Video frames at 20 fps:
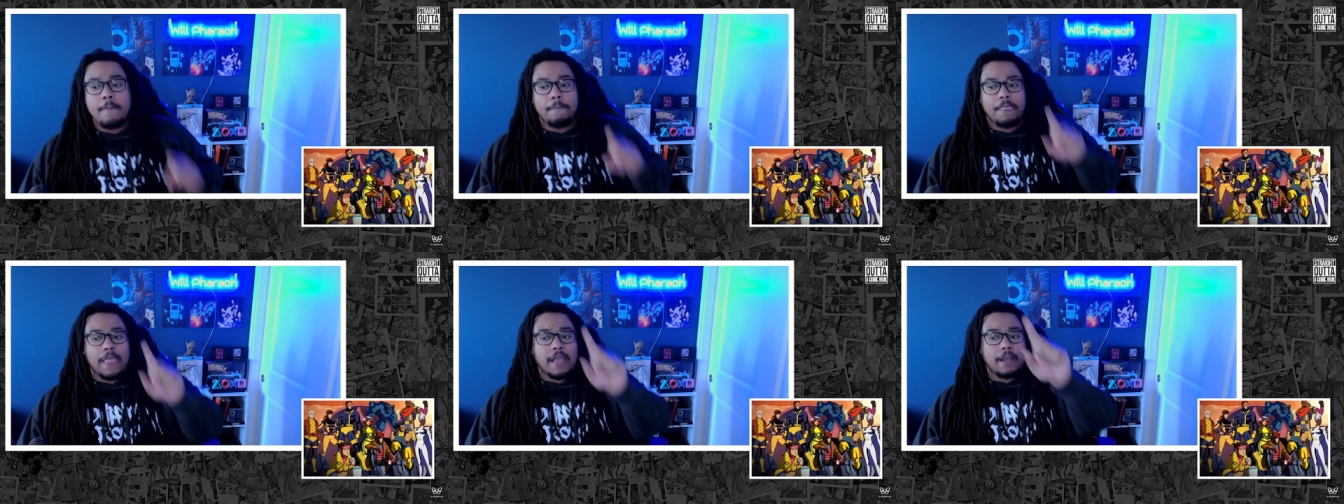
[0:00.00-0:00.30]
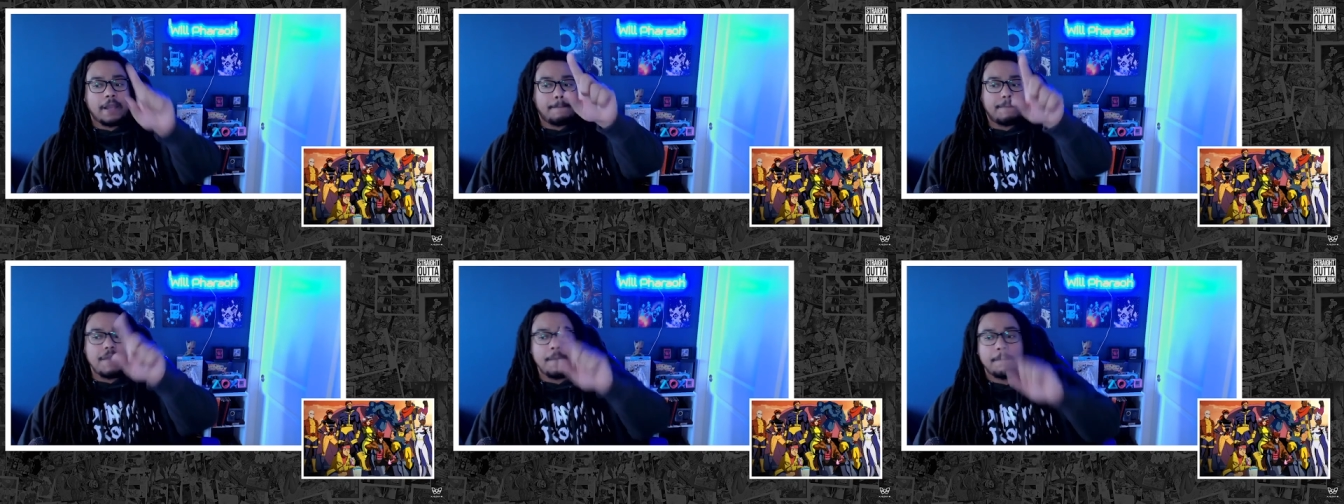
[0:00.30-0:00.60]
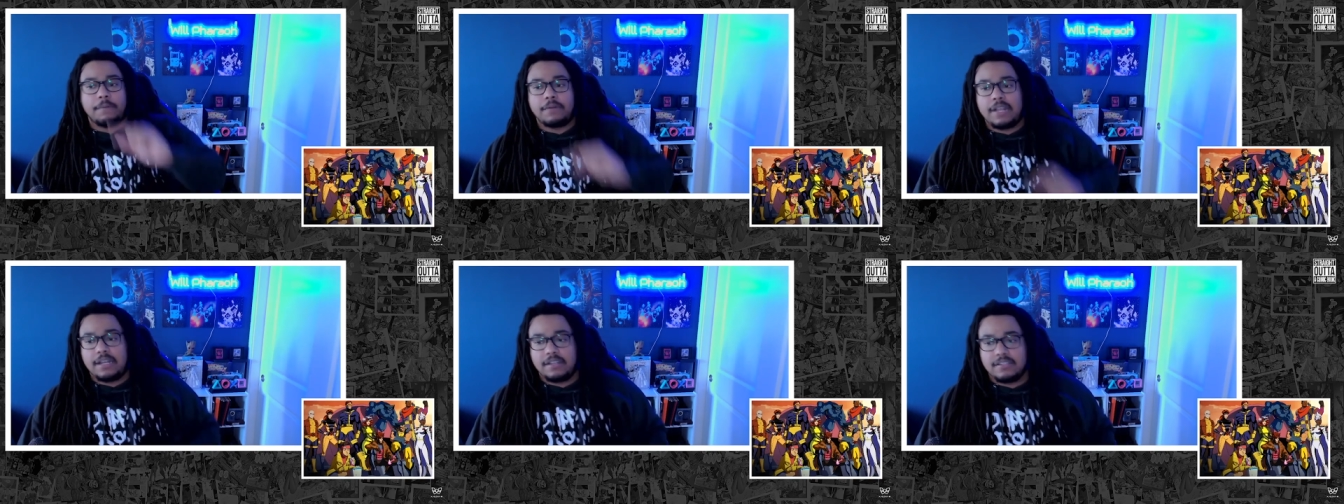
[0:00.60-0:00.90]
and the
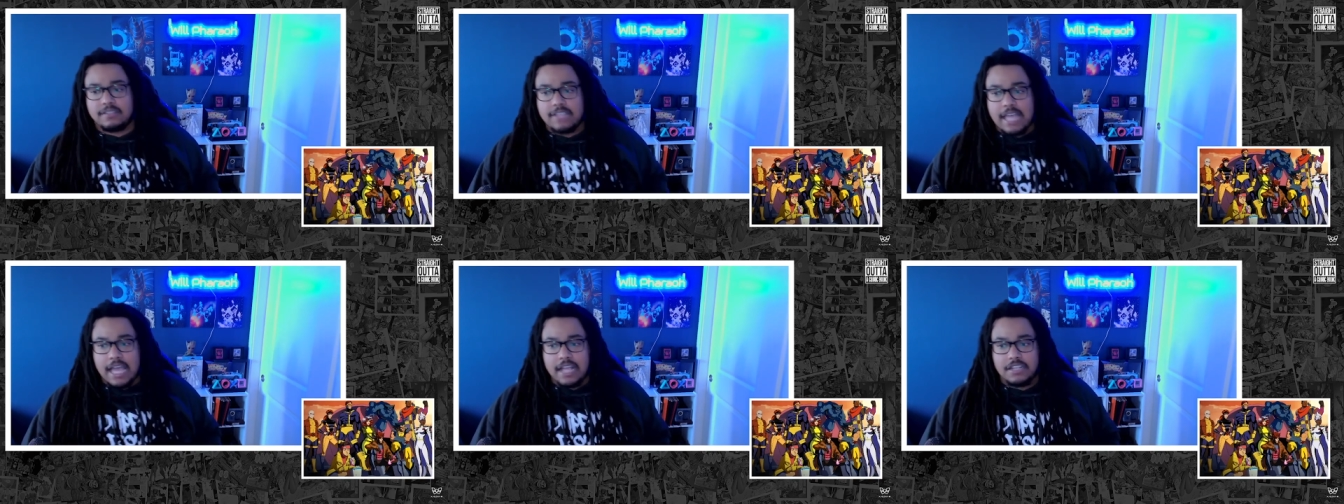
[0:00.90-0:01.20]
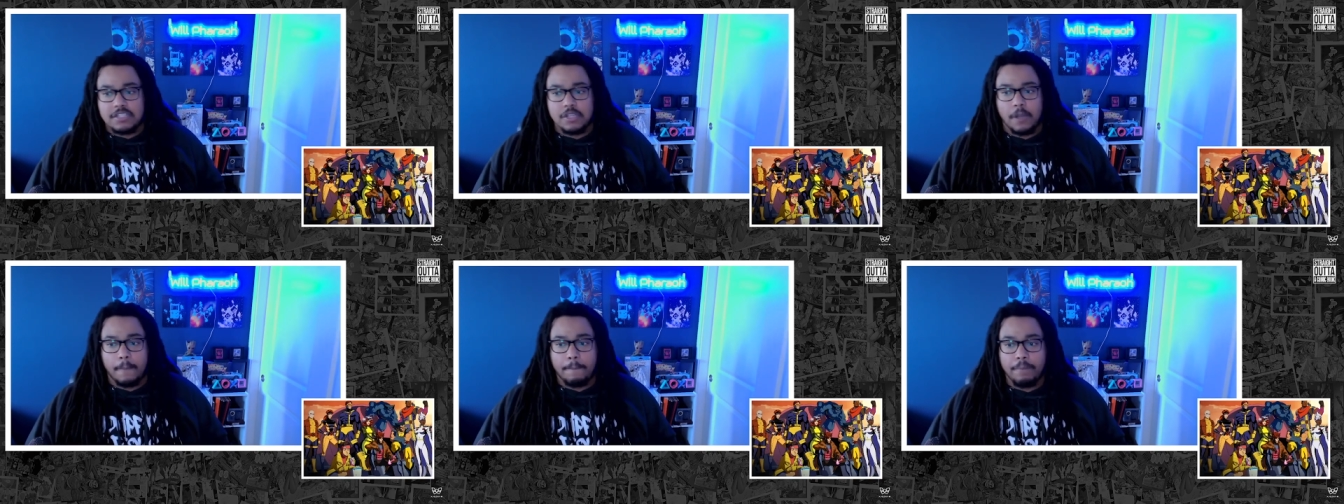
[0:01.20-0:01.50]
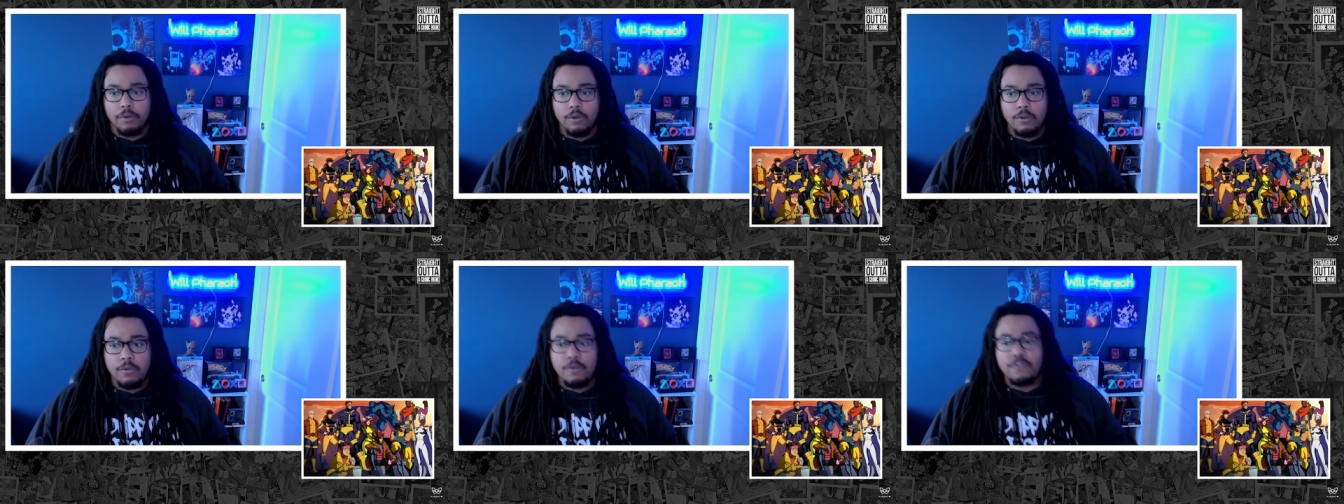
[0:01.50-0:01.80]
people that decide to
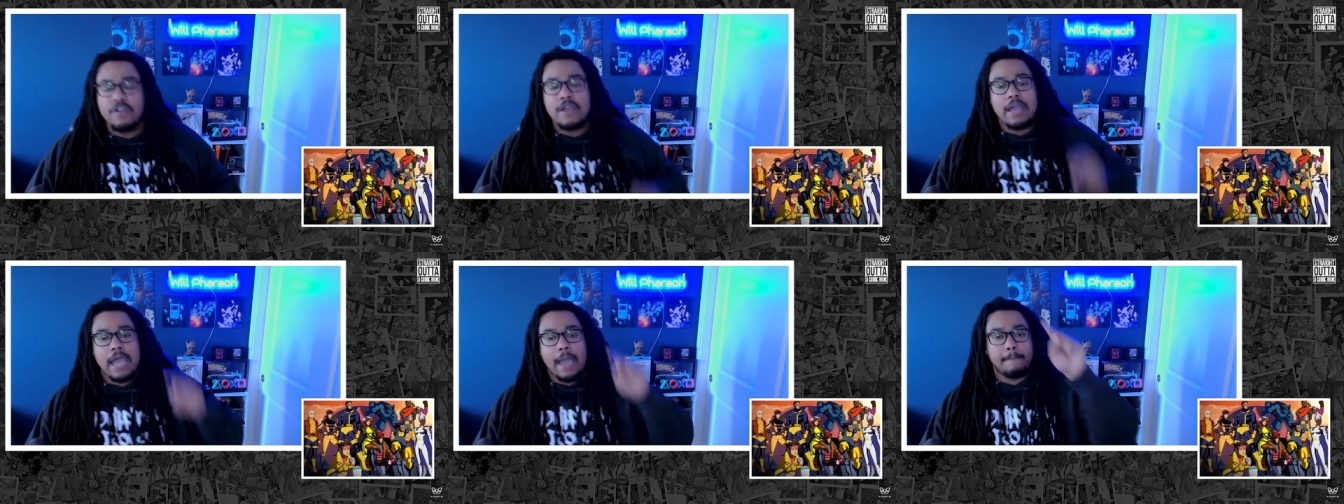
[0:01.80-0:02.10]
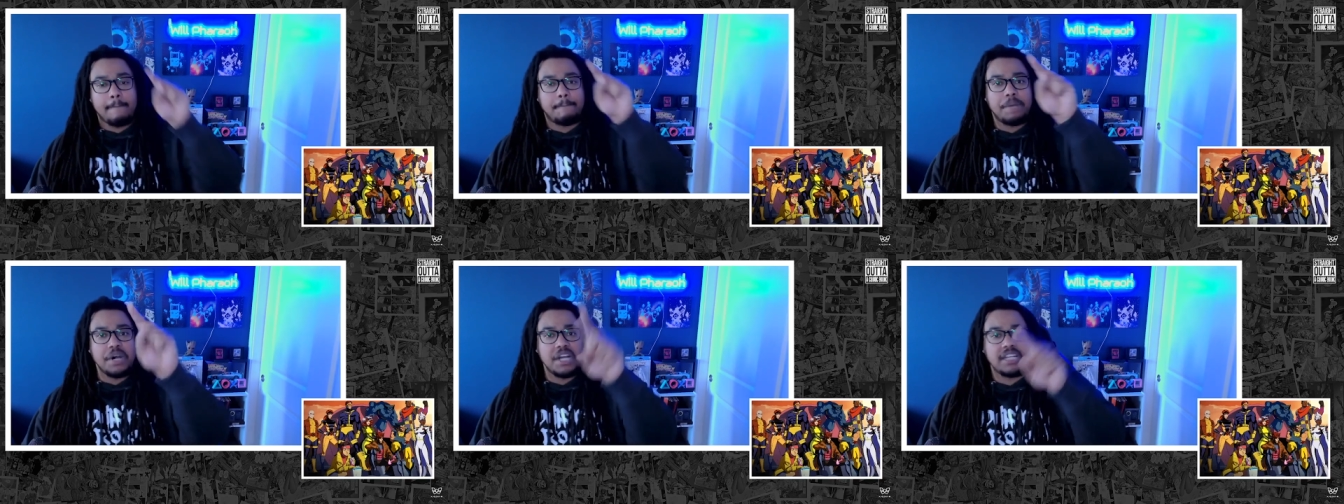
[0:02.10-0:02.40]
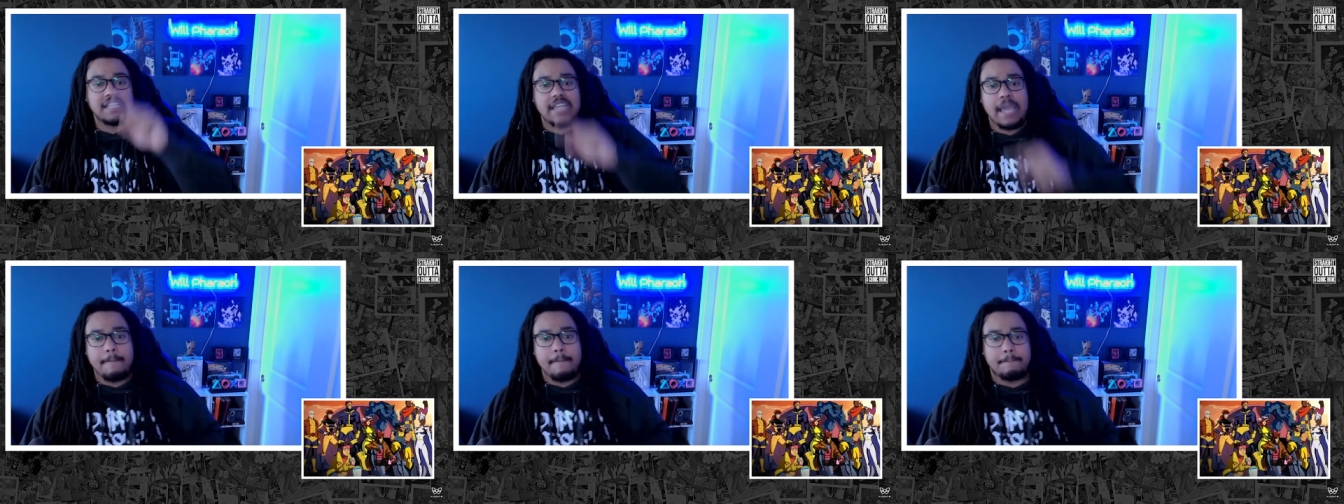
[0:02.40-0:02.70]
approve and
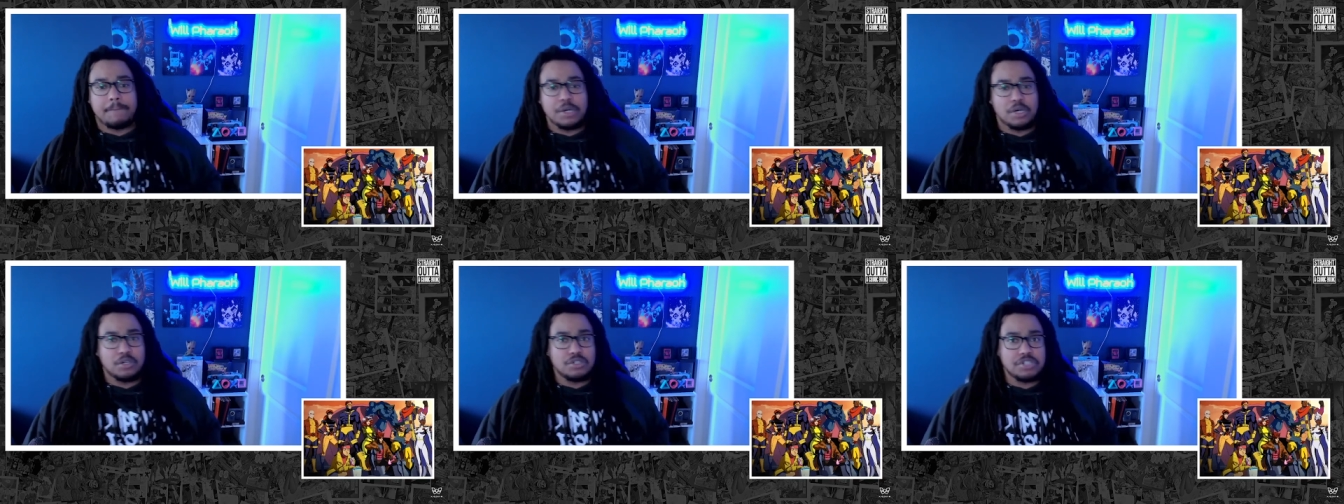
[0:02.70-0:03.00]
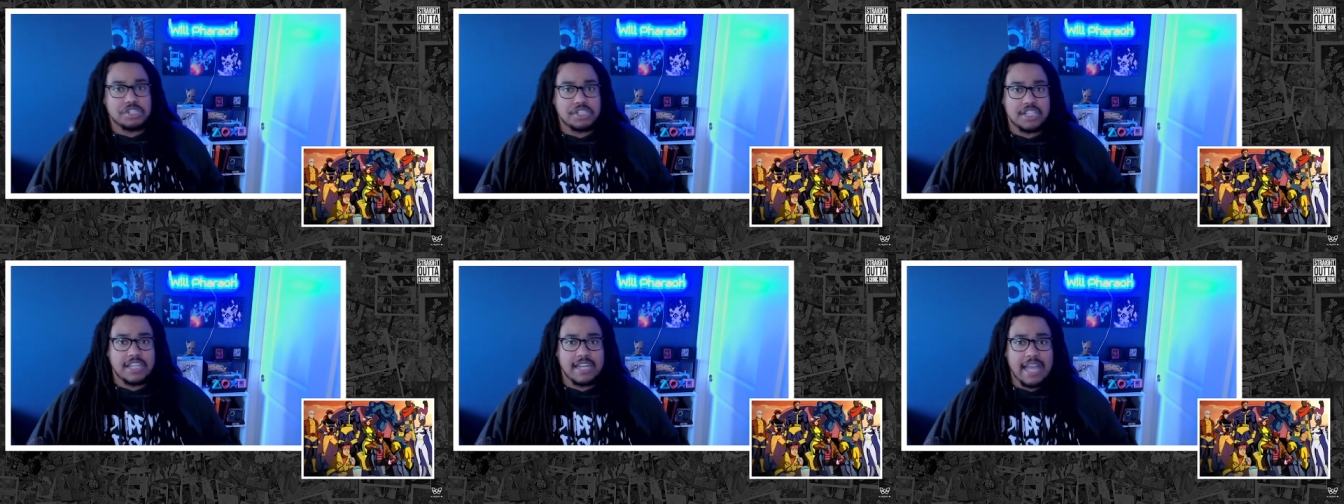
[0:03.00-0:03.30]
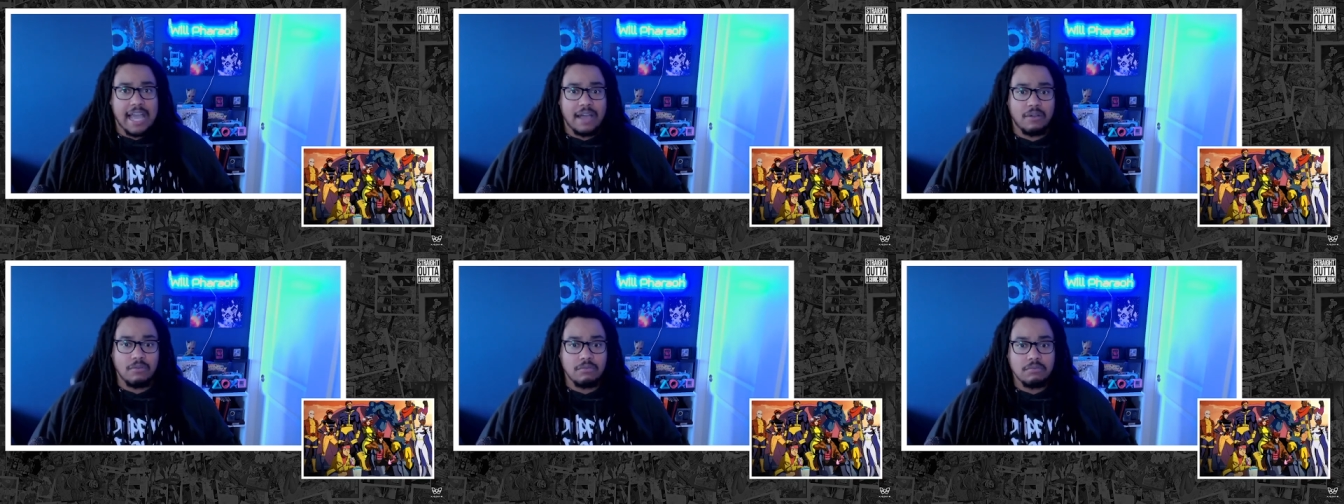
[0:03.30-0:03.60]
put that bullshit
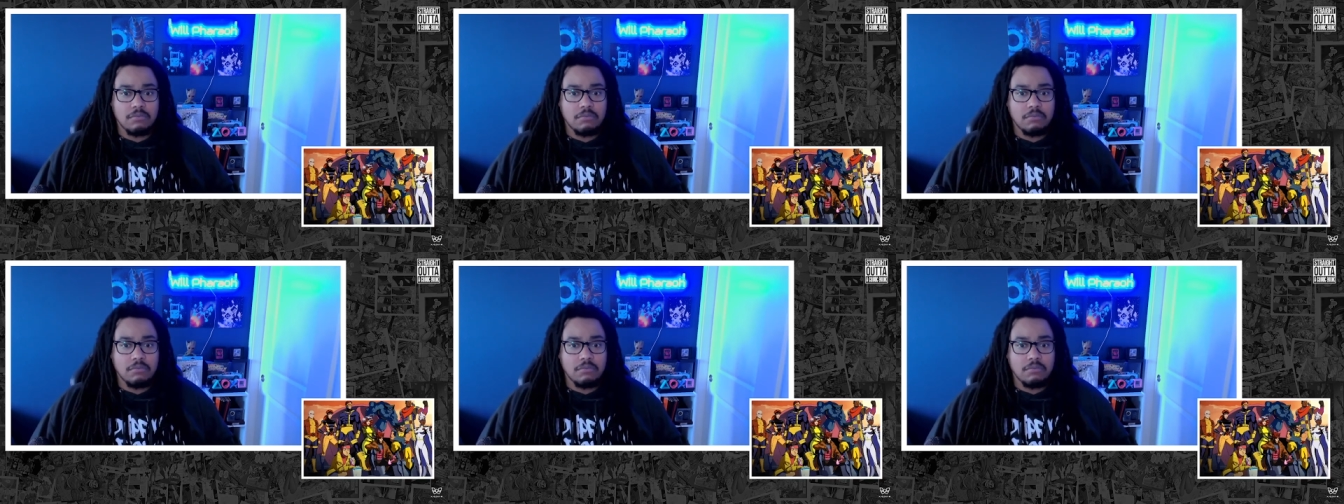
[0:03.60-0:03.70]
out.